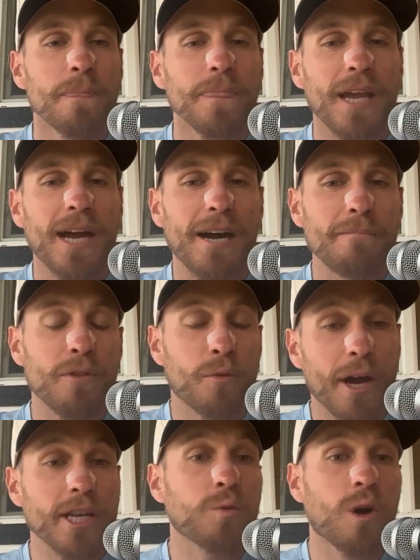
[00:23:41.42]
The
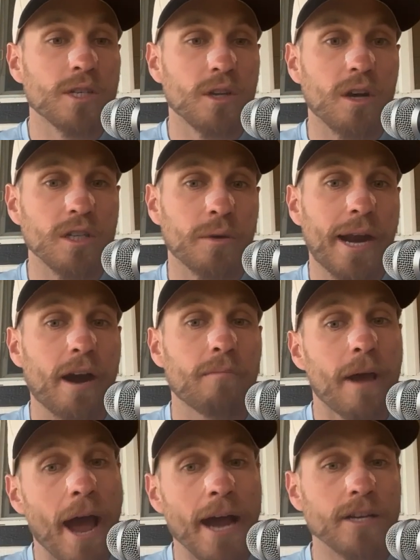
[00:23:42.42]
race was also an out and
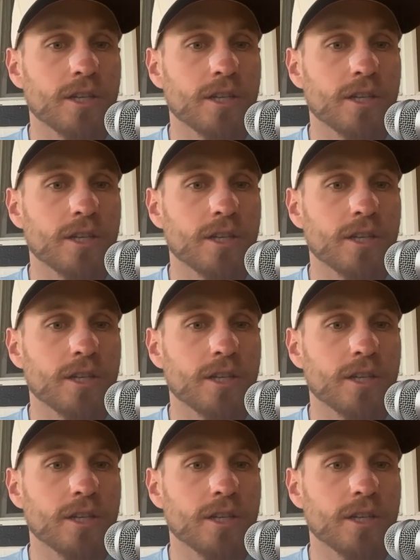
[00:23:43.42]
back.